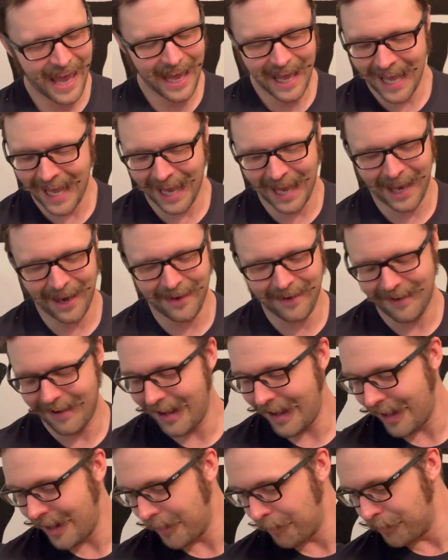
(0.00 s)

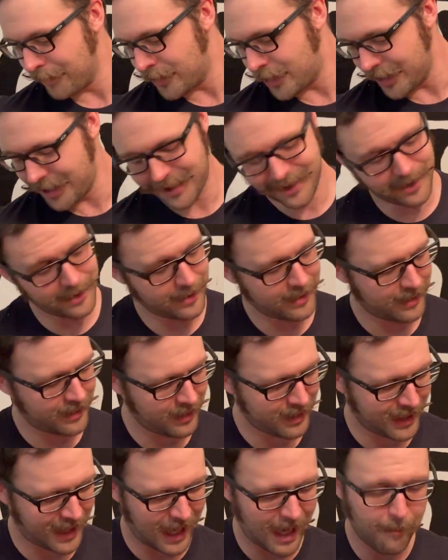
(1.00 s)
And just to
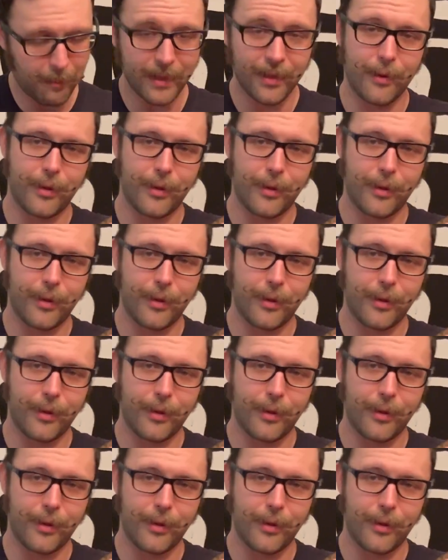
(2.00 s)
keep in the